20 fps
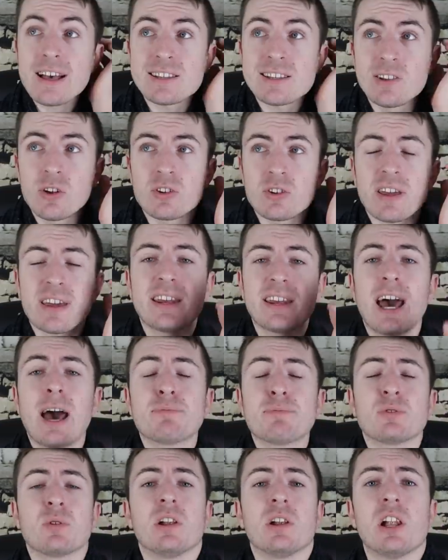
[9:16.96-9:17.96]
has looked like an
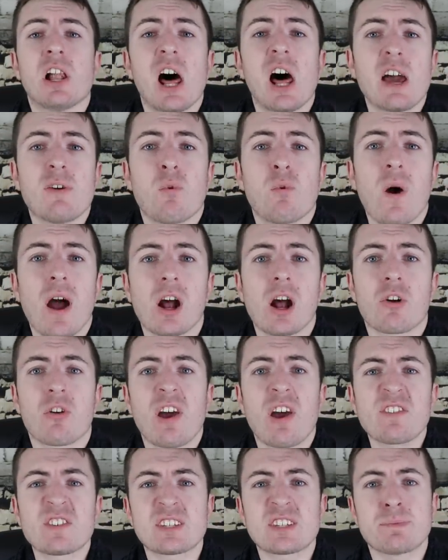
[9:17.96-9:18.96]
absolute live wire
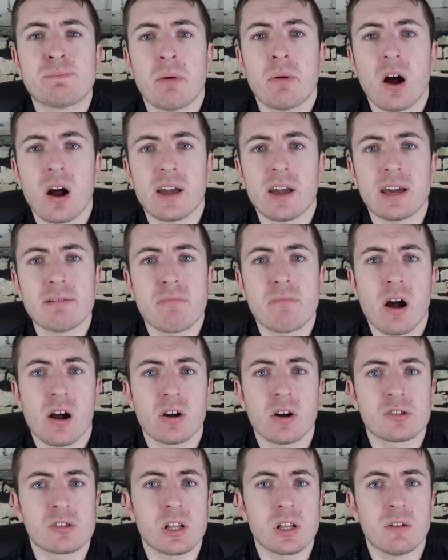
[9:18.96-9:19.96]
creative spark in
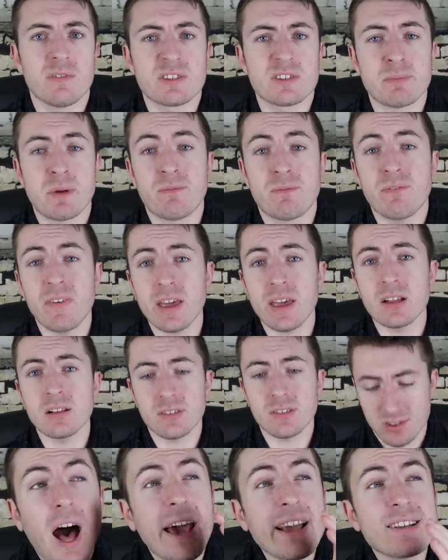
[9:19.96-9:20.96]
Marco Silva's
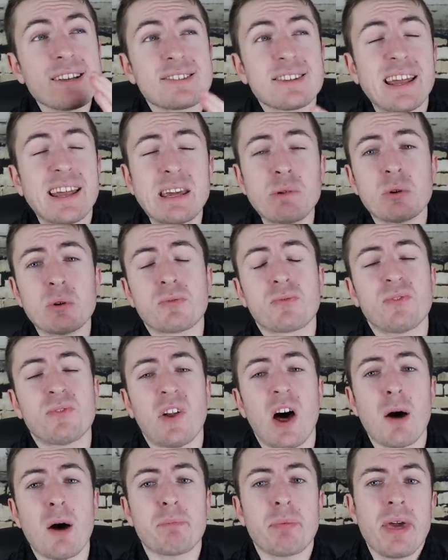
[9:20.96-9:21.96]
midfield. I said he would
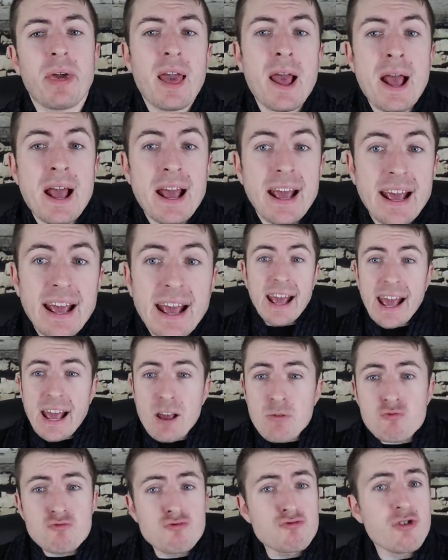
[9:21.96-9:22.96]
flop, he
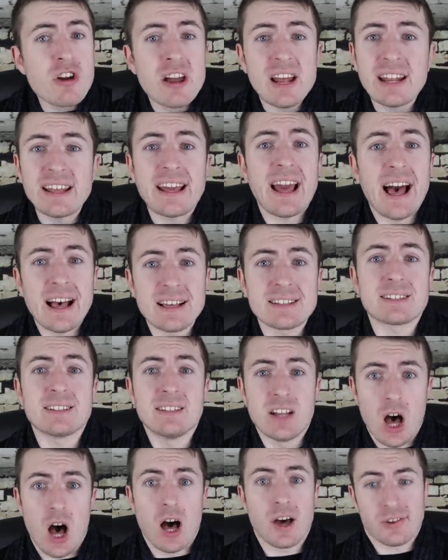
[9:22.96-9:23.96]
really
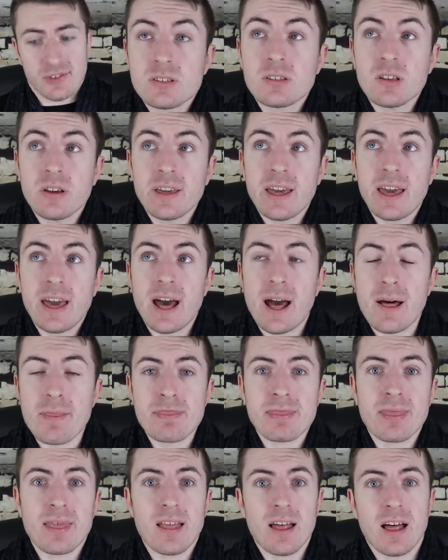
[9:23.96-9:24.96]
has not. So yeah,
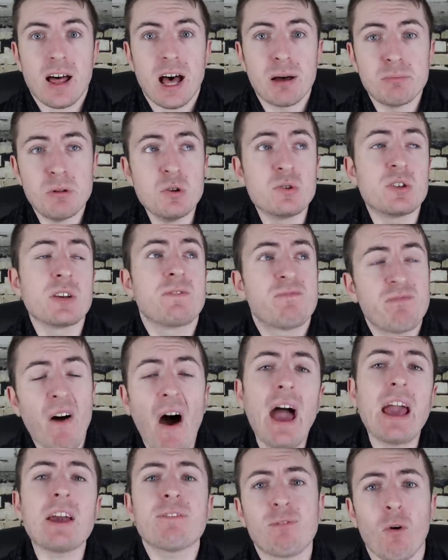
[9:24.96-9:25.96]
I'm losing
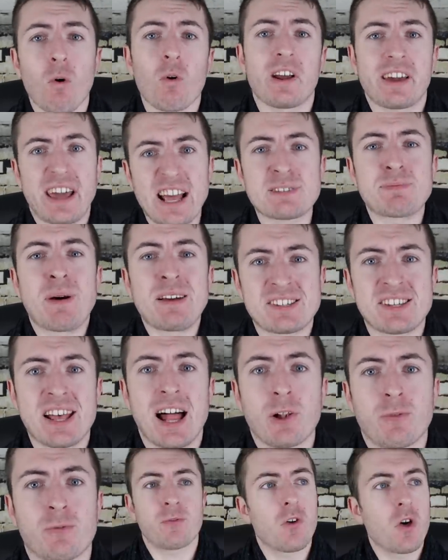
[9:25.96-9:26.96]
5-4 against
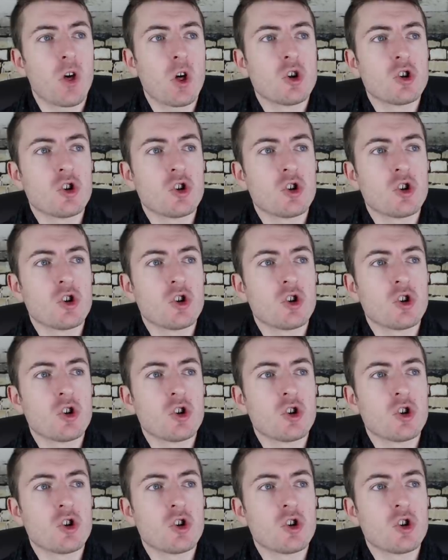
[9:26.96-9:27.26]
myself.